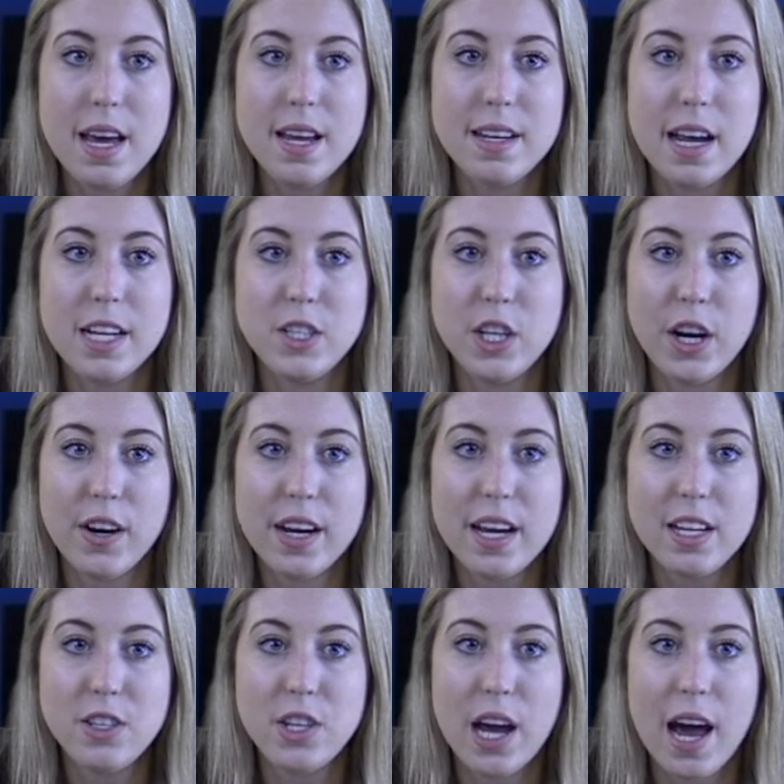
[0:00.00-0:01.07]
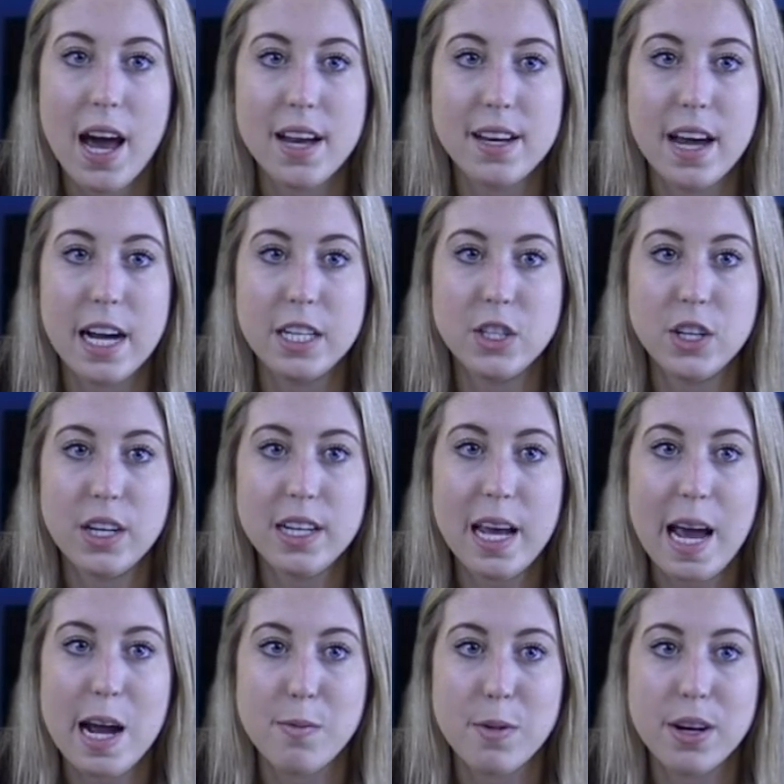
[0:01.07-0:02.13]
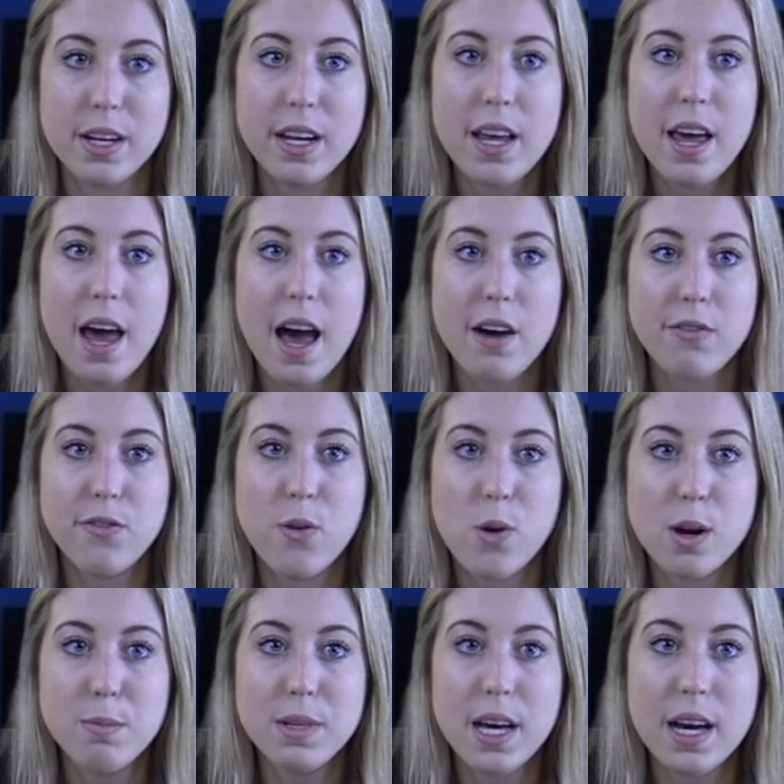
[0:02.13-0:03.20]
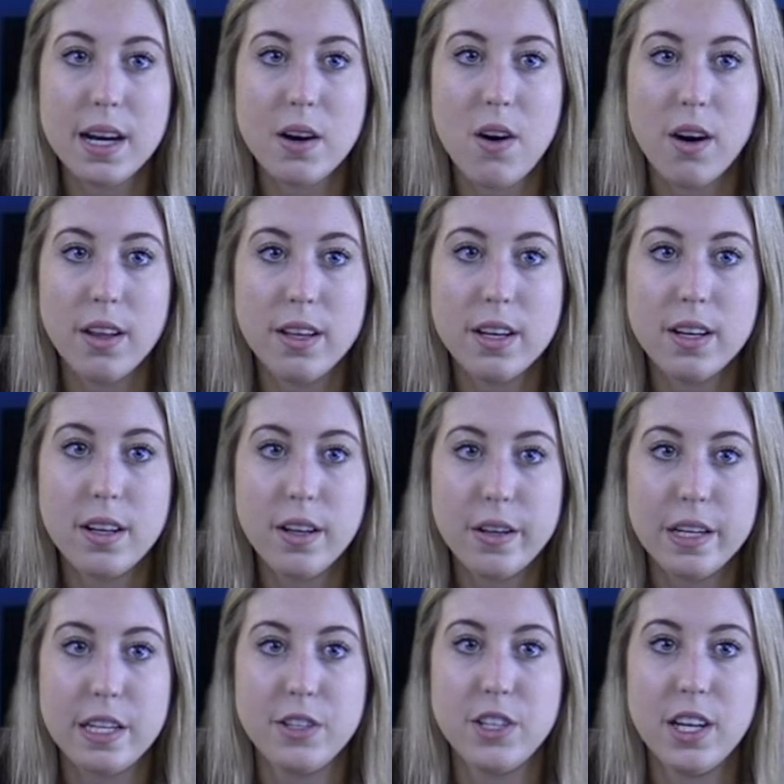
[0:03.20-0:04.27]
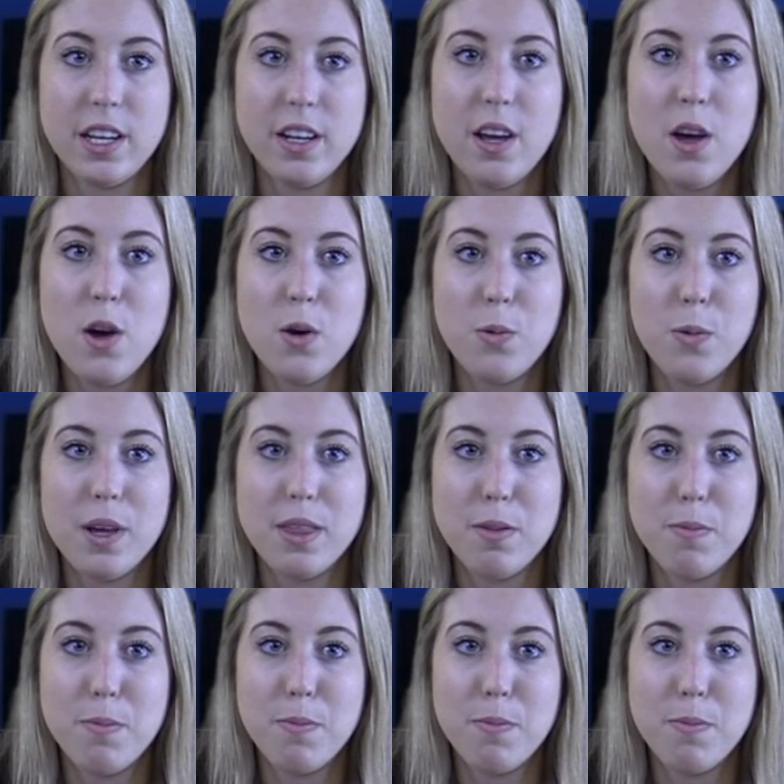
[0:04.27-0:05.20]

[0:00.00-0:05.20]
Nigeria, Chad, Niger, and Cameroon have formed a coalition with